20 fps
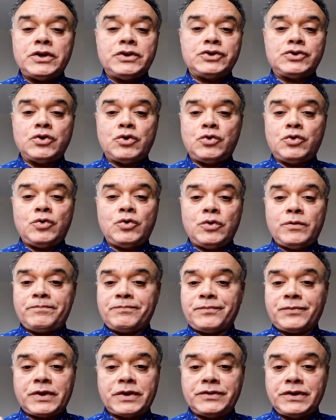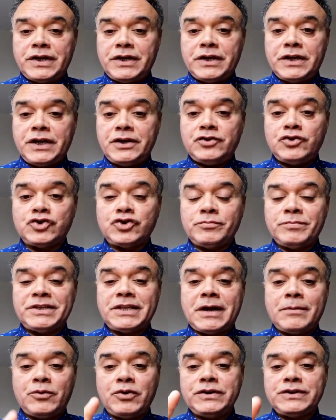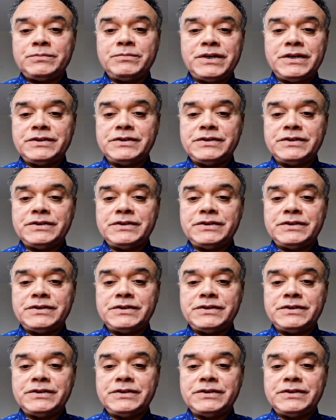So the energy metabolism